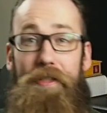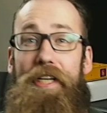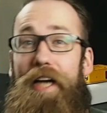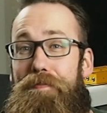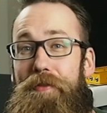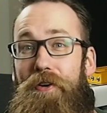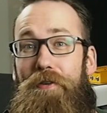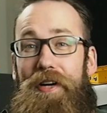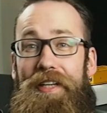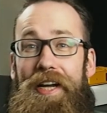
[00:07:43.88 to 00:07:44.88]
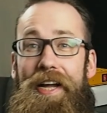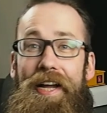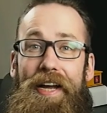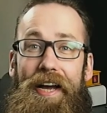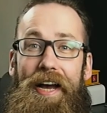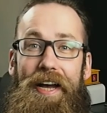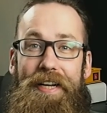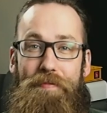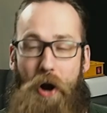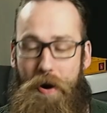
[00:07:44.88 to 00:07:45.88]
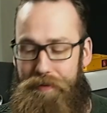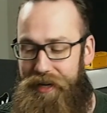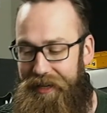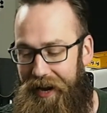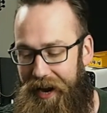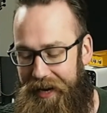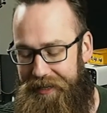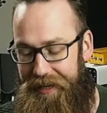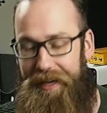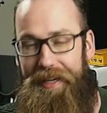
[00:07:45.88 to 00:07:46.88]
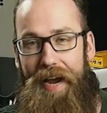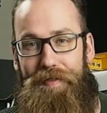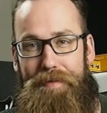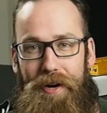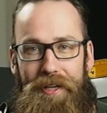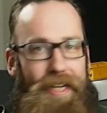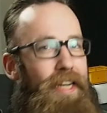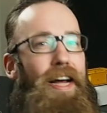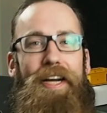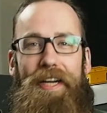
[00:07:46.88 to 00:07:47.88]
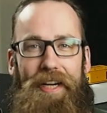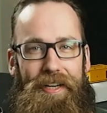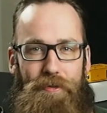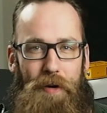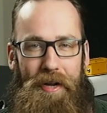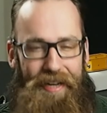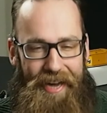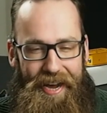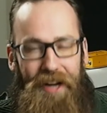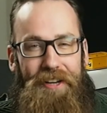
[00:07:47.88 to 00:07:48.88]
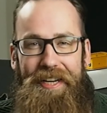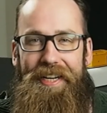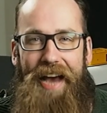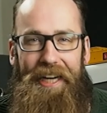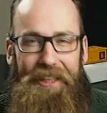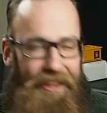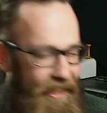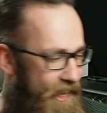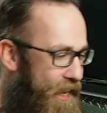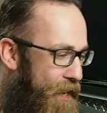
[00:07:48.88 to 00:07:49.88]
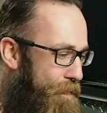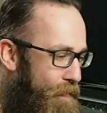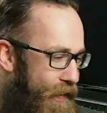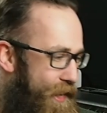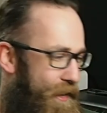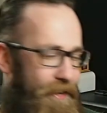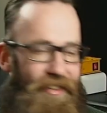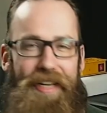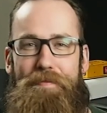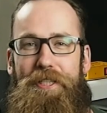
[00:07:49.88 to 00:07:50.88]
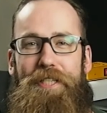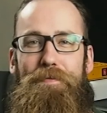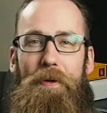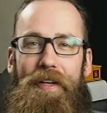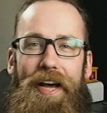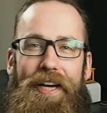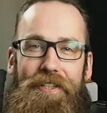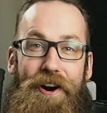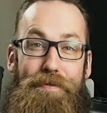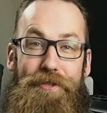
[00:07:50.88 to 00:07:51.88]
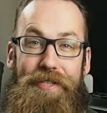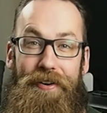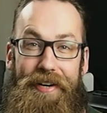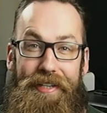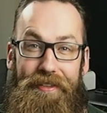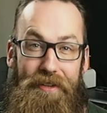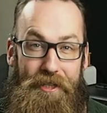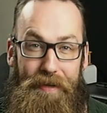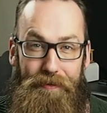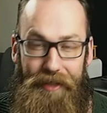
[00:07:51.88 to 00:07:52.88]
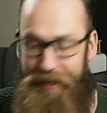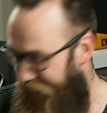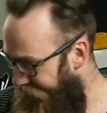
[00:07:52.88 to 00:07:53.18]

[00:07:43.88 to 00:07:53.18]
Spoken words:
He kept the other one, and then we opened the case, and I gave him the money like all in cash. I think it must have looked like an arms dealer in it or something, like